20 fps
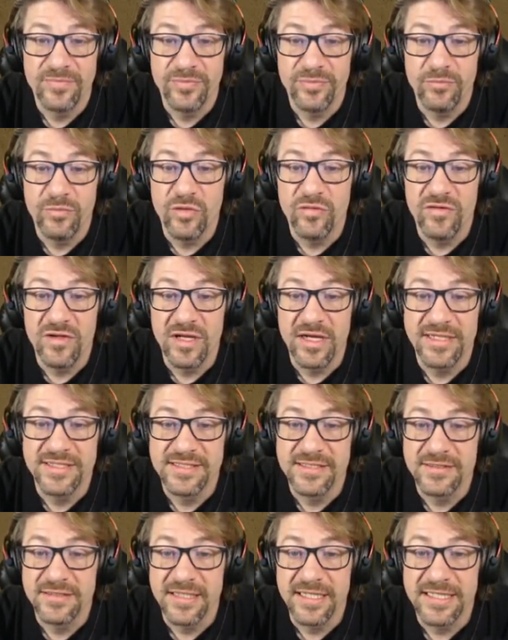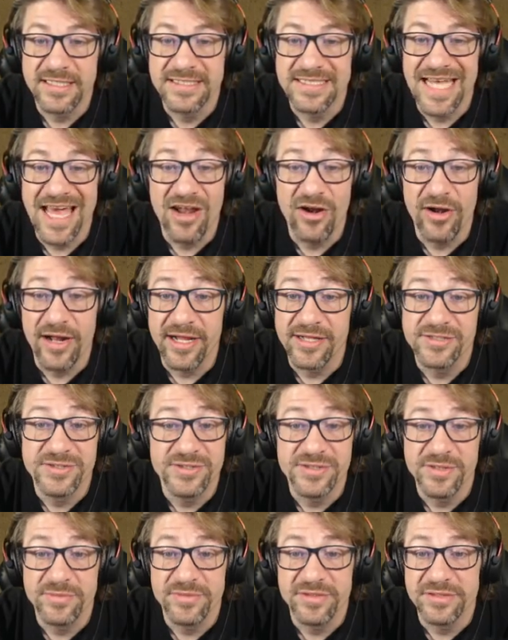Movie nights on like Saturdays
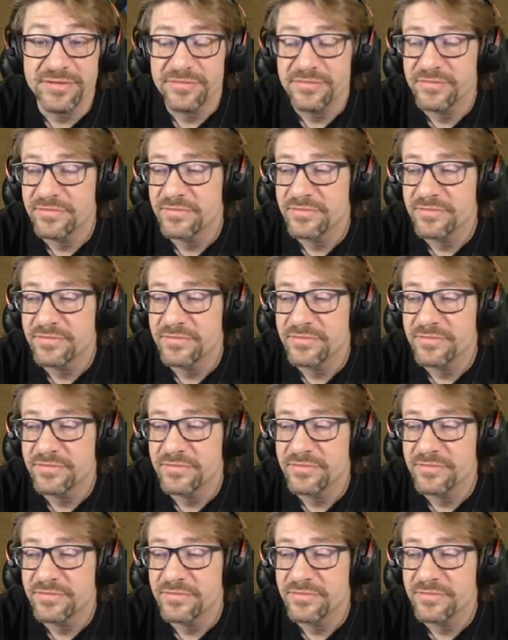or something.